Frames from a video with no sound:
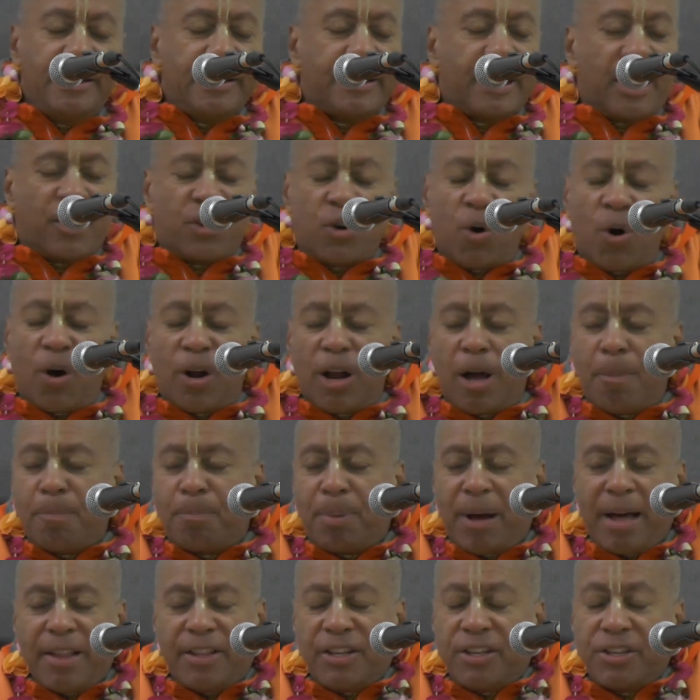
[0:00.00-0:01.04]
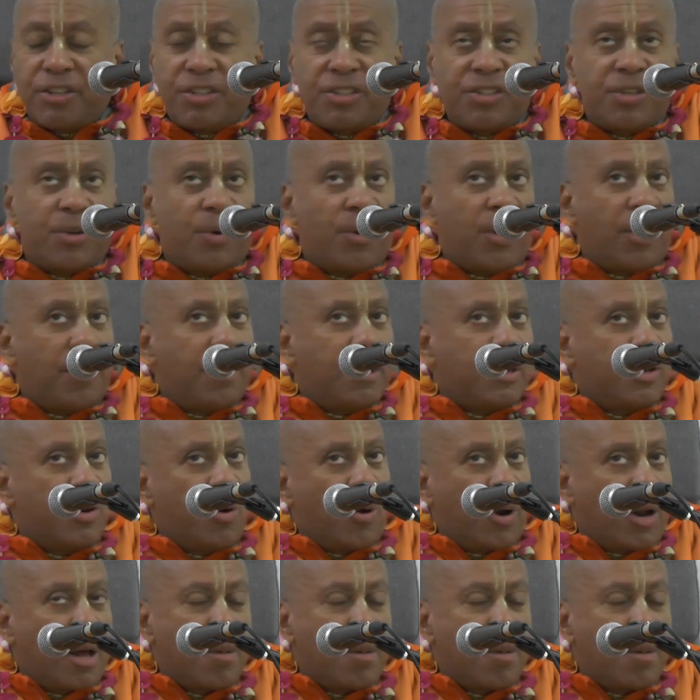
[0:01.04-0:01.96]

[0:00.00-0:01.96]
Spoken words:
get caught up by this or caught